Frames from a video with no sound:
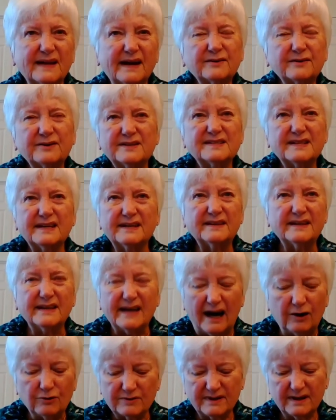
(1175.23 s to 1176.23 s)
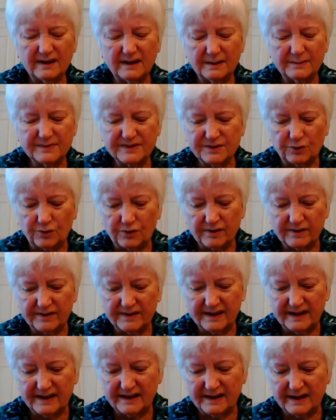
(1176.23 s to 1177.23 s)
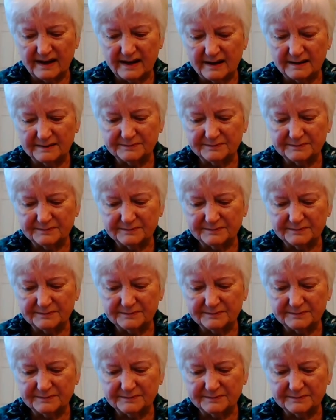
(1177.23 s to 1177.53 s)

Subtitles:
I'm going to say the outcomes or the